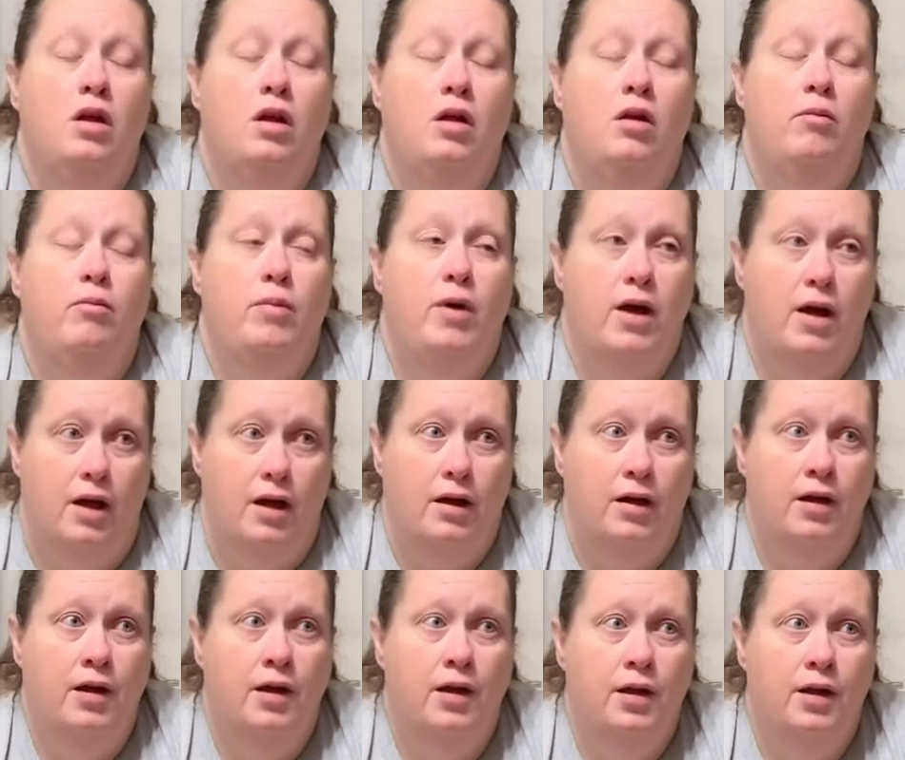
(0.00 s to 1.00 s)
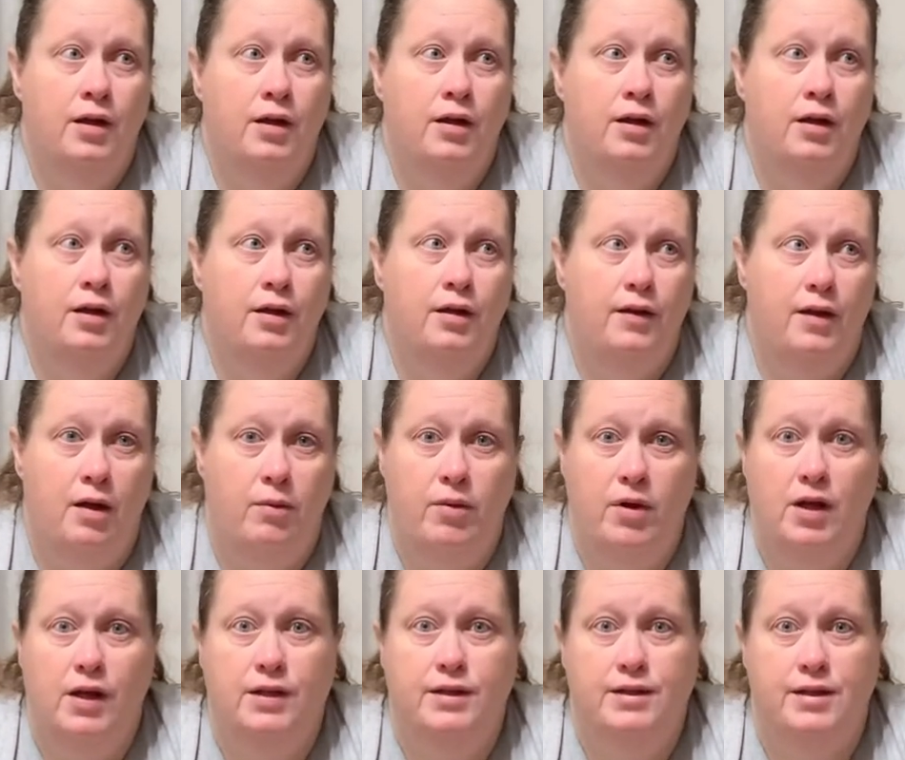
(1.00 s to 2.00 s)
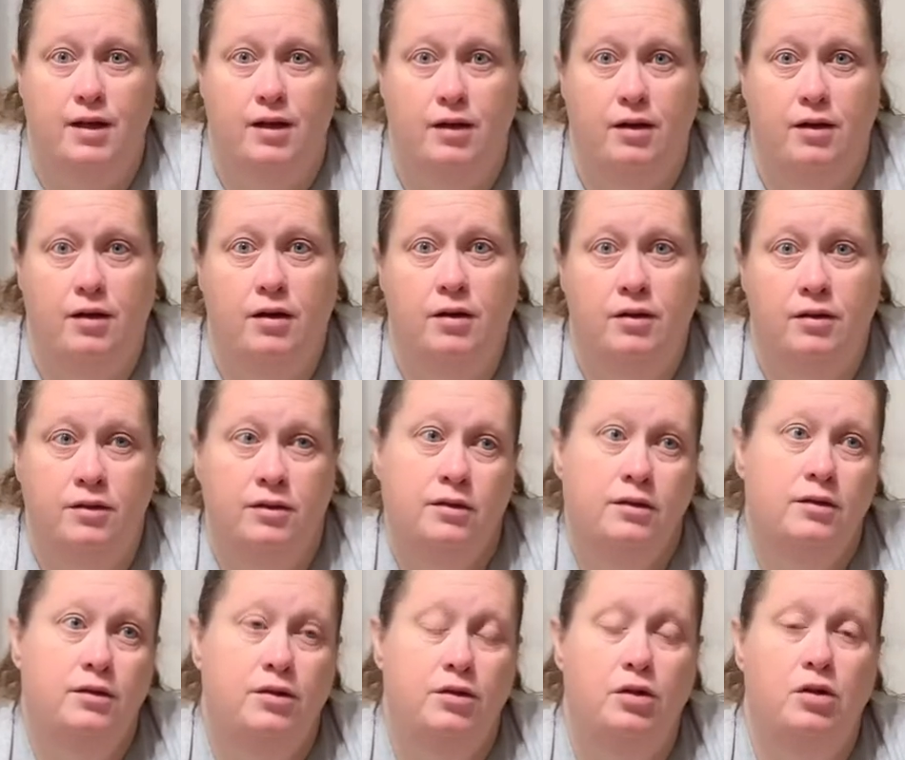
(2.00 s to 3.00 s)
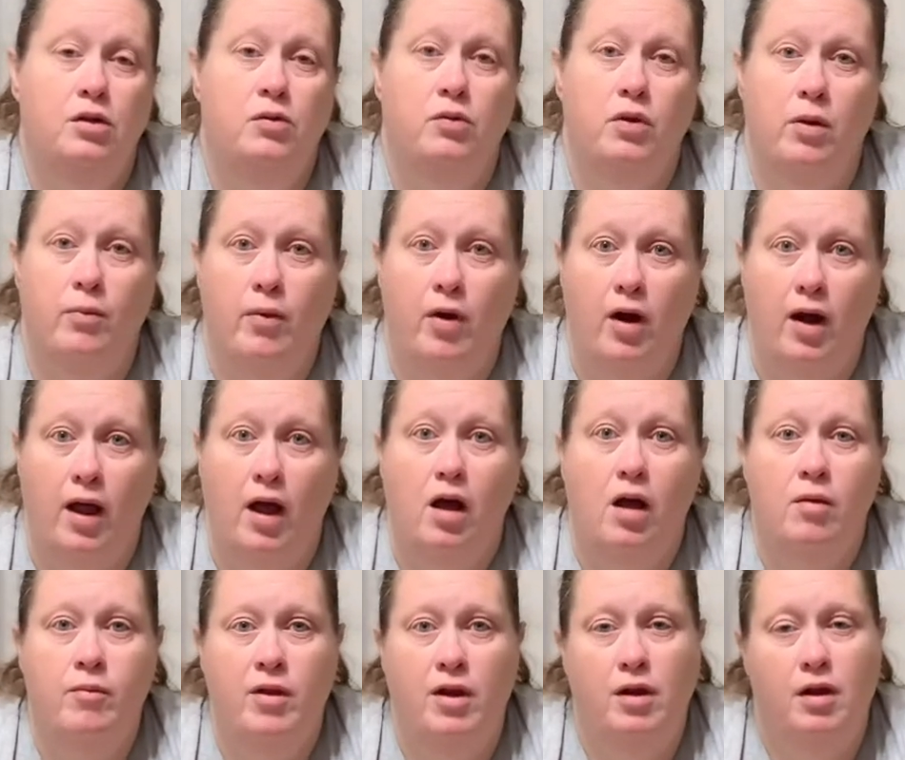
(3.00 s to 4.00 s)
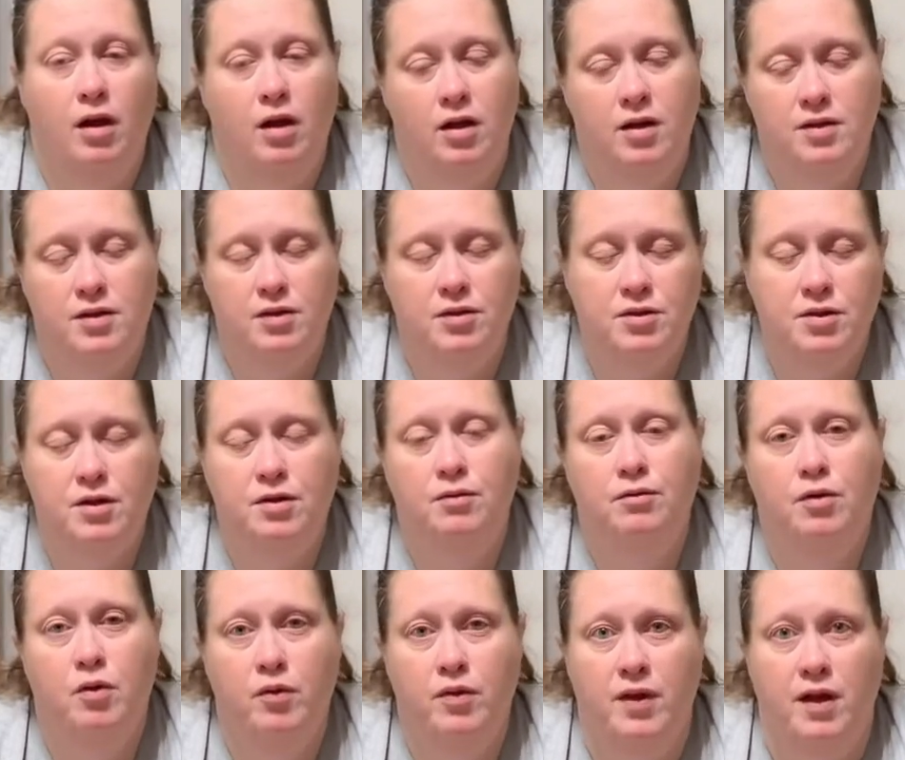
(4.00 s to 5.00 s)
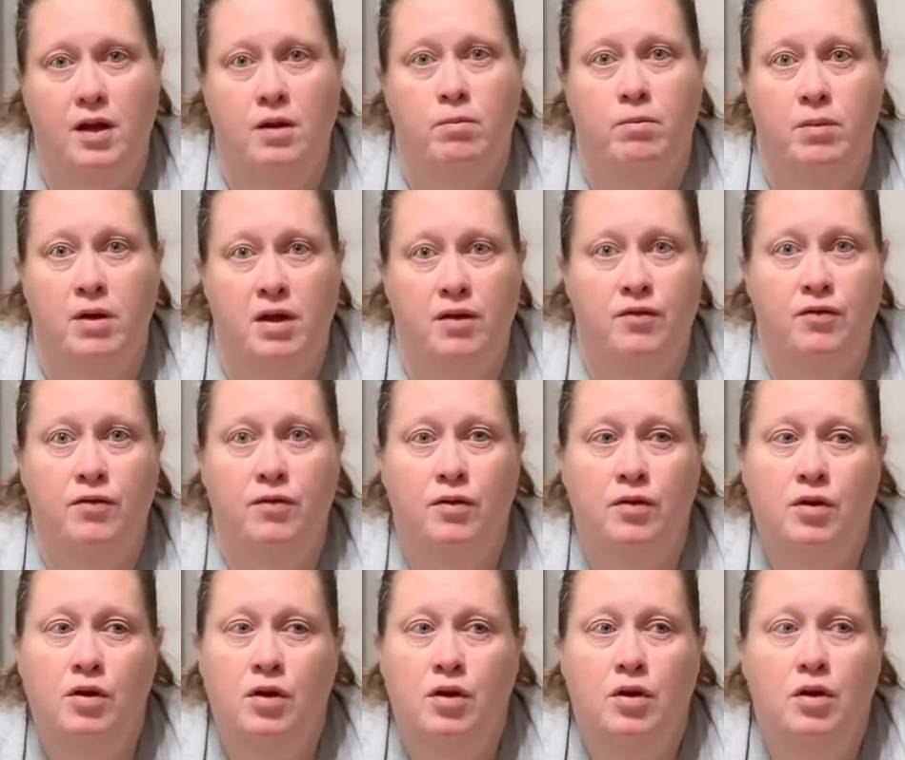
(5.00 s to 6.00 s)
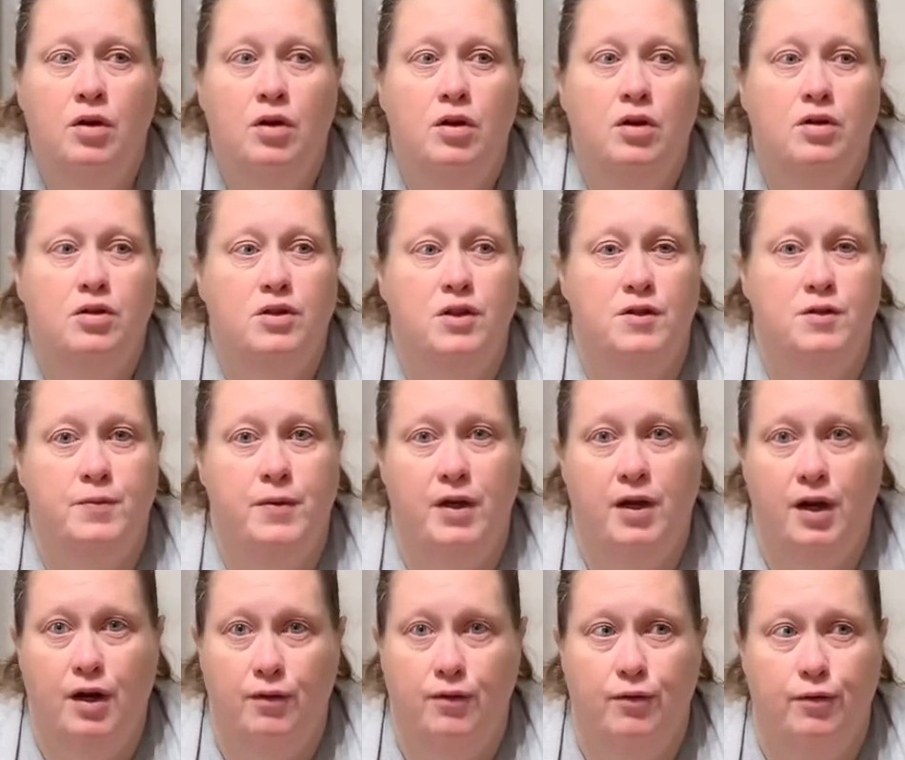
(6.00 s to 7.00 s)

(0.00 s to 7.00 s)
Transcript: But that being said, you don't want to burn out. There's nothing wrong with eating beef. Just be careful.